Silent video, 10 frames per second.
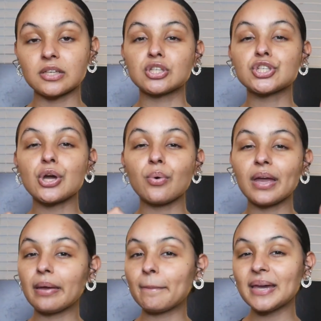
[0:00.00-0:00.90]
So
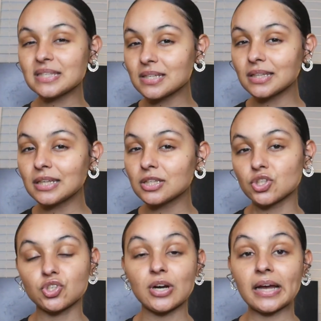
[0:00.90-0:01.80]
it basically
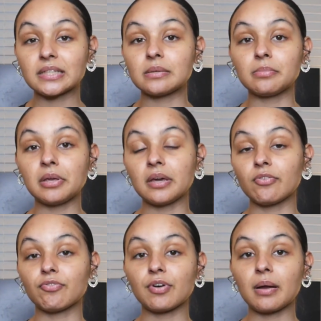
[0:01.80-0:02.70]
distracted me
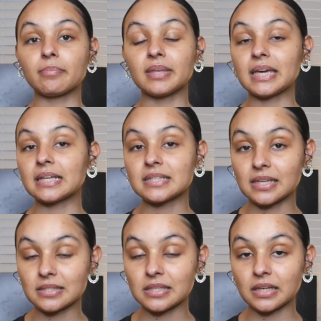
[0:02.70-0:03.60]
from the
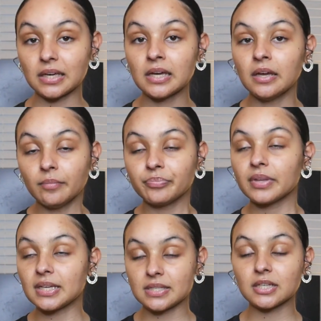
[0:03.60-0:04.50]
intensity,
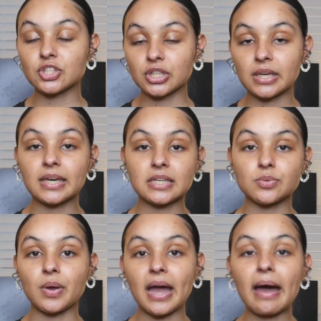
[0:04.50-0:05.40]
essentially, is
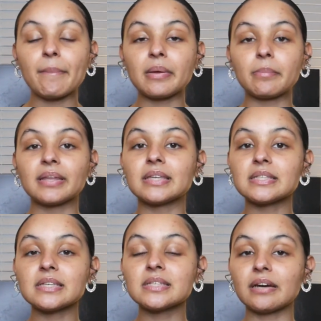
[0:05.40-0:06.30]
what happened. But
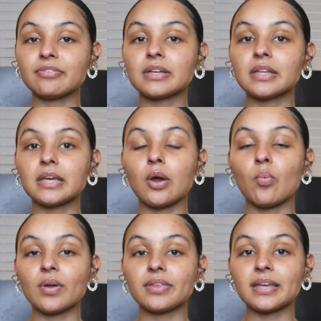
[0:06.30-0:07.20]
this is definitely
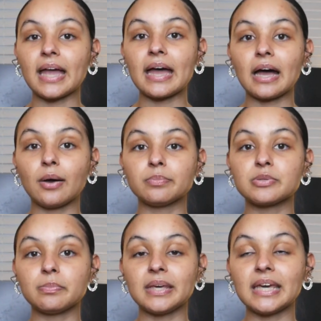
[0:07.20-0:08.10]
one thing that
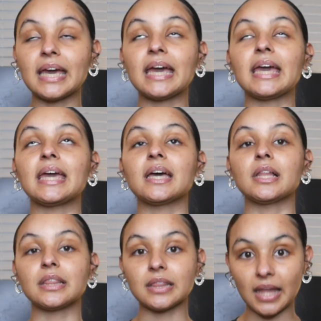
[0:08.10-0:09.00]
helped me a
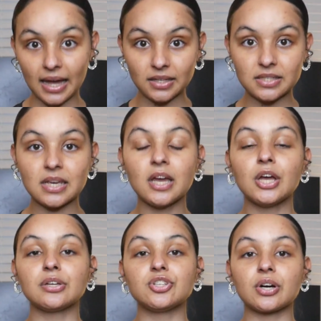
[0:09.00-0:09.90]
lot
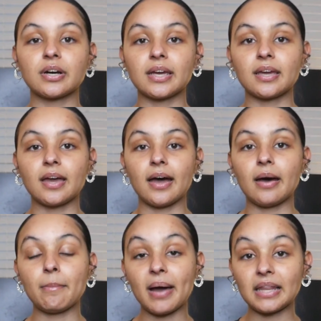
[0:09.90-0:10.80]
during
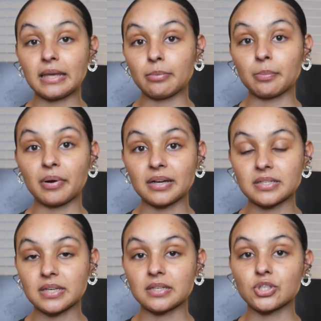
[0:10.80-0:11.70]
my labor
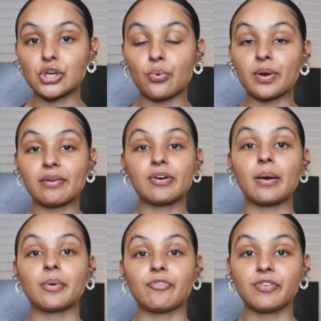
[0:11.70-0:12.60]
process. So whenever I
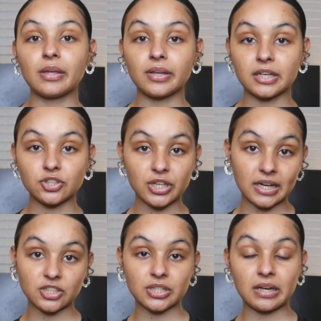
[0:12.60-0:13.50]
would feel a
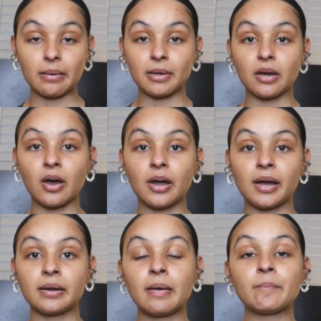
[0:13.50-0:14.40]
contraction coming
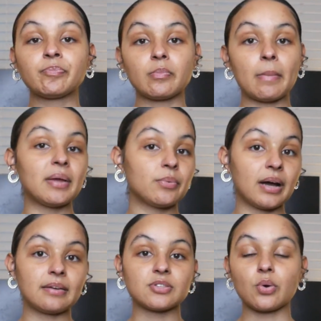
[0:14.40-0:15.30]
on, my
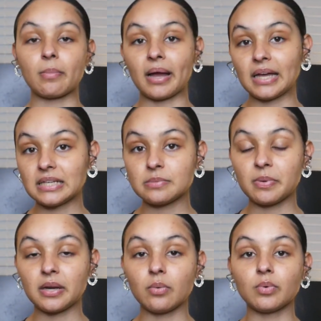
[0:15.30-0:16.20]
midwives or my
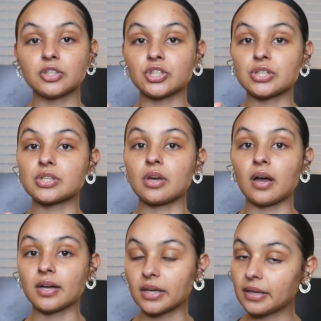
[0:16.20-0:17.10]
husband would just
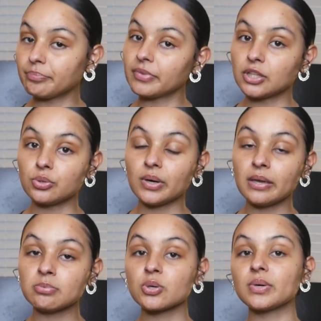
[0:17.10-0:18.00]
do a
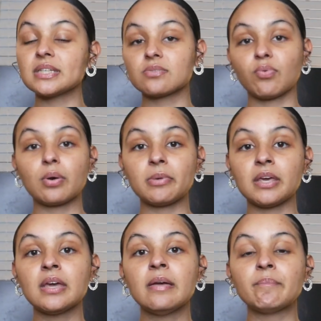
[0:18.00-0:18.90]
hip squeeze for
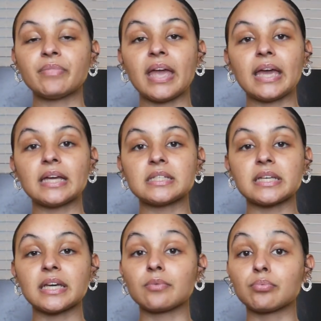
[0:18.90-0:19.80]
me, and
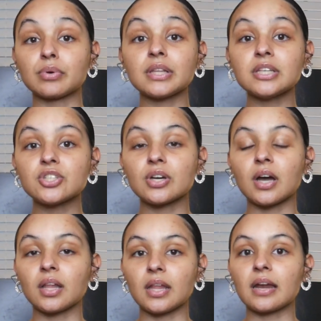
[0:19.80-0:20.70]
it really took
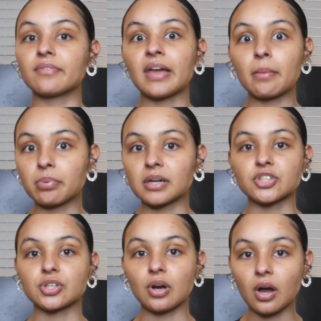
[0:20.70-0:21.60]
a lot of that
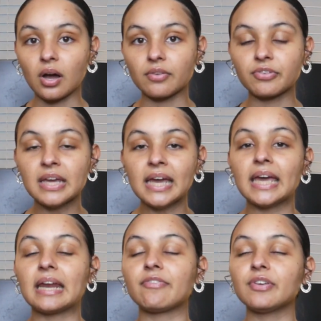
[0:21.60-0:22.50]
pressure off.
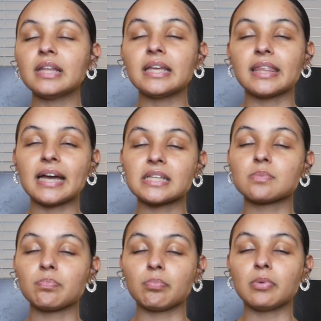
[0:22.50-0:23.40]
And I feel like
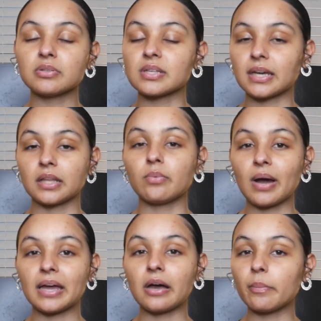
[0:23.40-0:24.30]
that's most likely
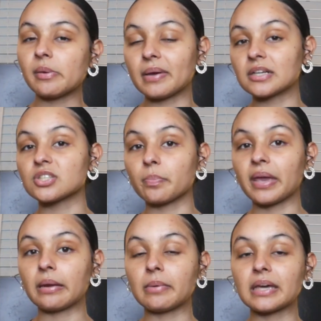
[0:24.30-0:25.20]
why it helped me manage the
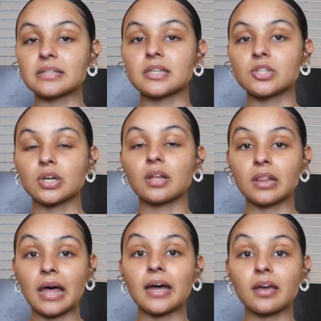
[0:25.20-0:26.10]
pain, because it took a
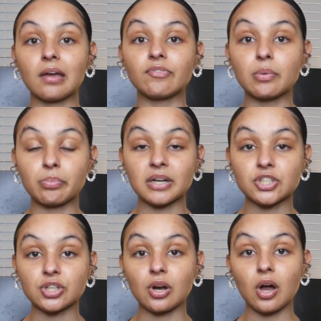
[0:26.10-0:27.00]
lot of the
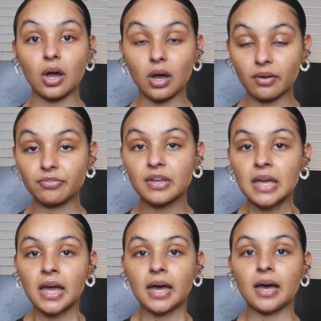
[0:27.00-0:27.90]
pressure off.
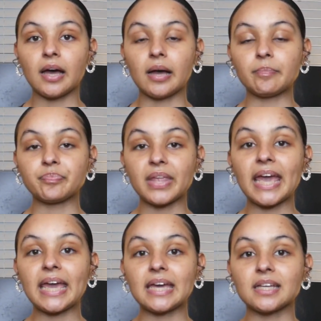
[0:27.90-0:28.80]

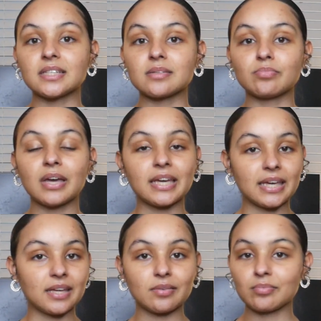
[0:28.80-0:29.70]
And
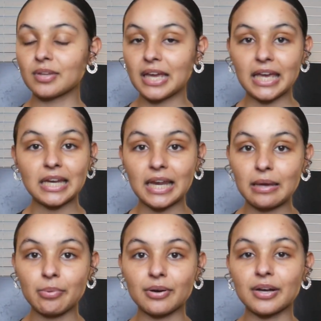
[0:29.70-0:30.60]
again, in
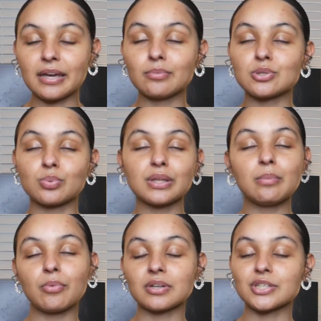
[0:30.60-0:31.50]
labor, it was really
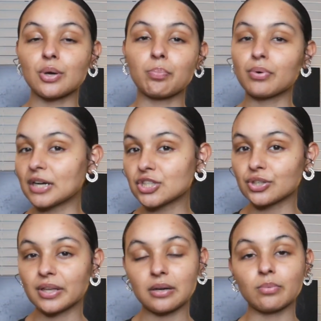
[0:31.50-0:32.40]
more so pressure
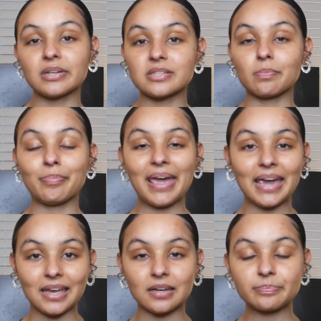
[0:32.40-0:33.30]
than it was
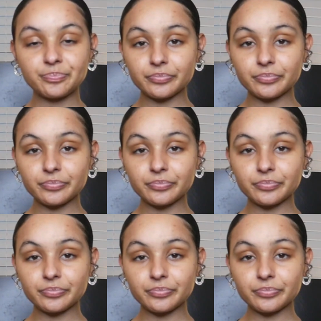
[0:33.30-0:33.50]
pain.